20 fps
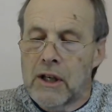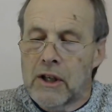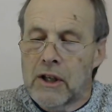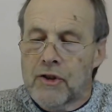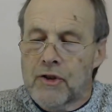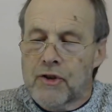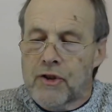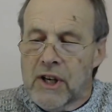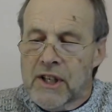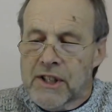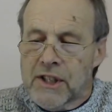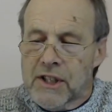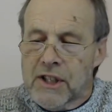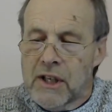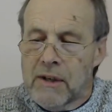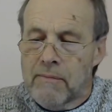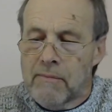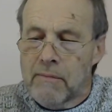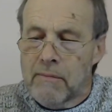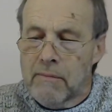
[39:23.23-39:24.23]
Trust
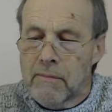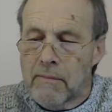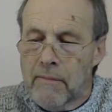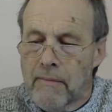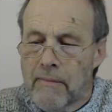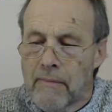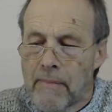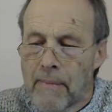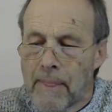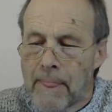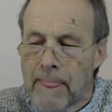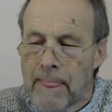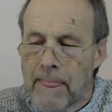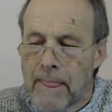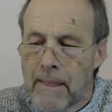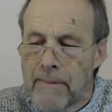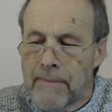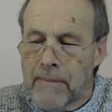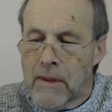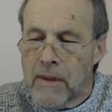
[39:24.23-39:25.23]
him.
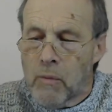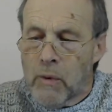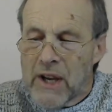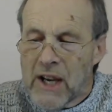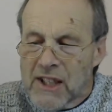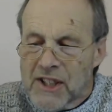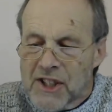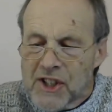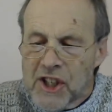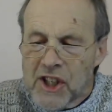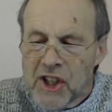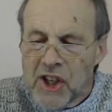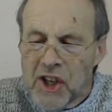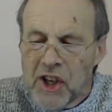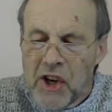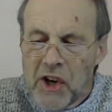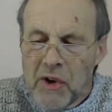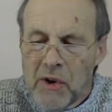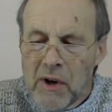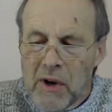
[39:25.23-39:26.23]
We are
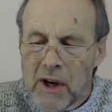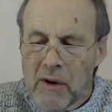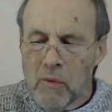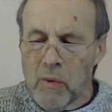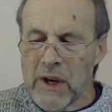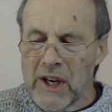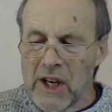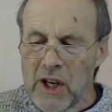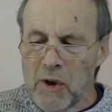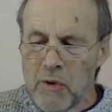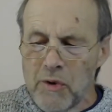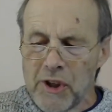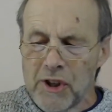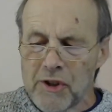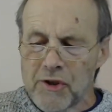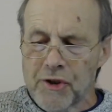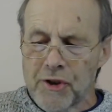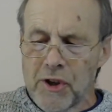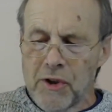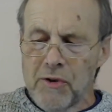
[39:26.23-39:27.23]
secure. We know the
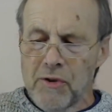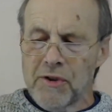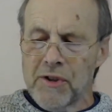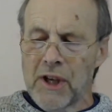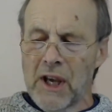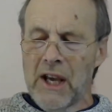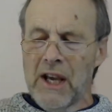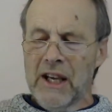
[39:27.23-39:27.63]
truth.